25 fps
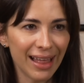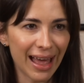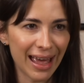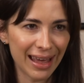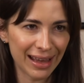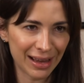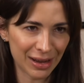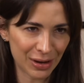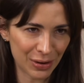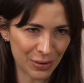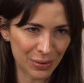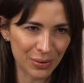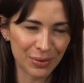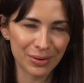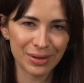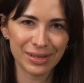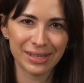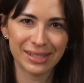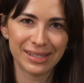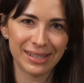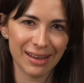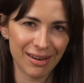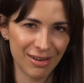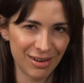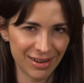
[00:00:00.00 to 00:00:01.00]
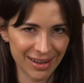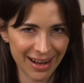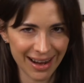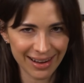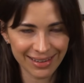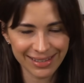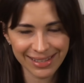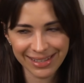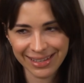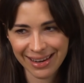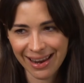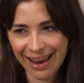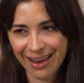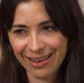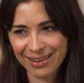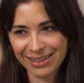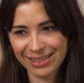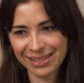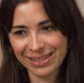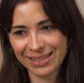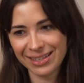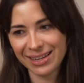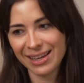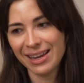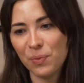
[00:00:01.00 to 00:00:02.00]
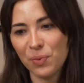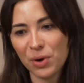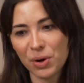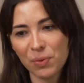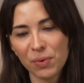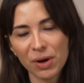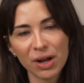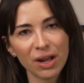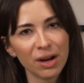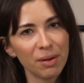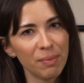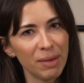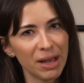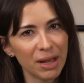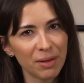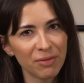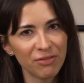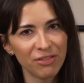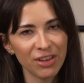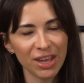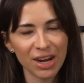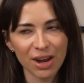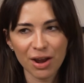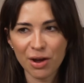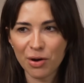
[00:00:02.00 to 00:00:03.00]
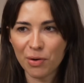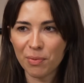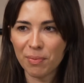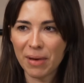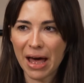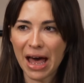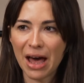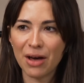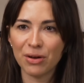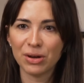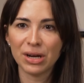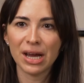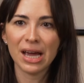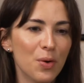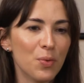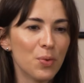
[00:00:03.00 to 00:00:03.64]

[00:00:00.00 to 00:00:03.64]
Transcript: like who is our next guest? What are we gonna make a video about?